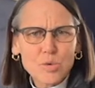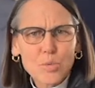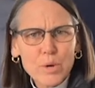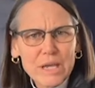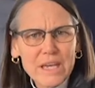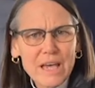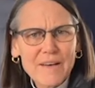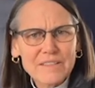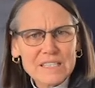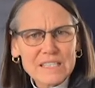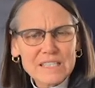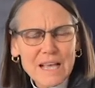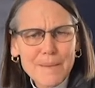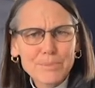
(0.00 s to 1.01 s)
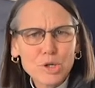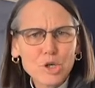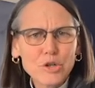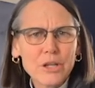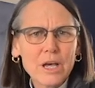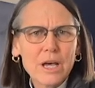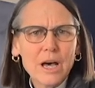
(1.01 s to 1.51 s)
We have
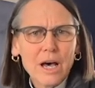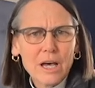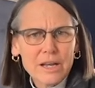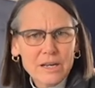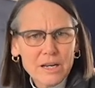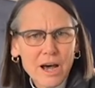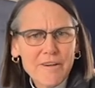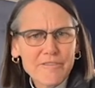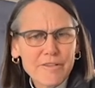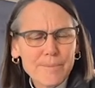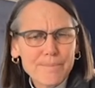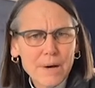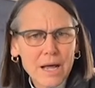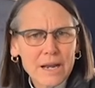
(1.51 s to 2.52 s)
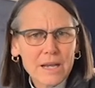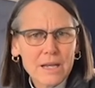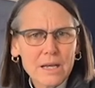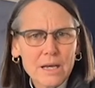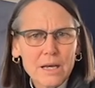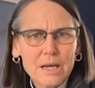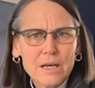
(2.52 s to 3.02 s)
assembled enough
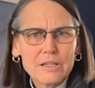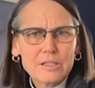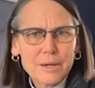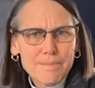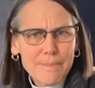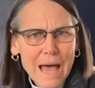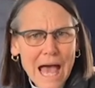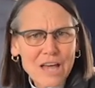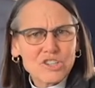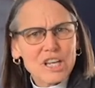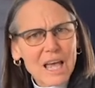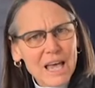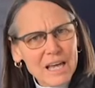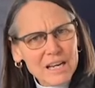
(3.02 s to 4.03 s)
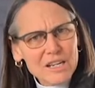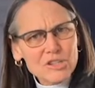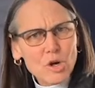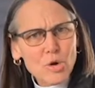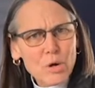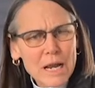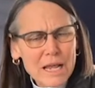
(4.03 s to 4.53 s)
money to match any
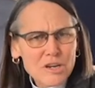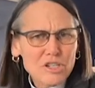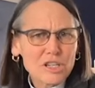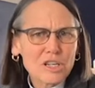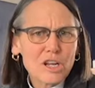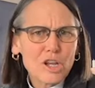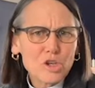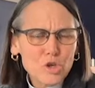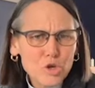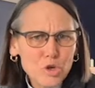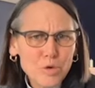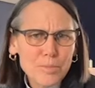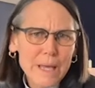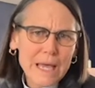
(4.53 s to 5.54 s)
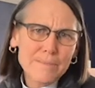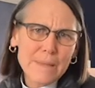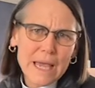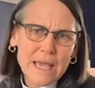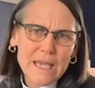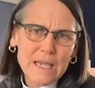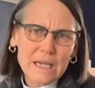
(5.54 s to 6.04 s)
donation you may
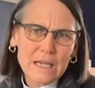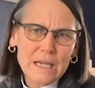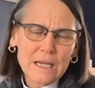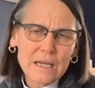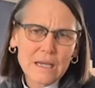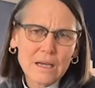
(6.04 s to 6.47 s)
make,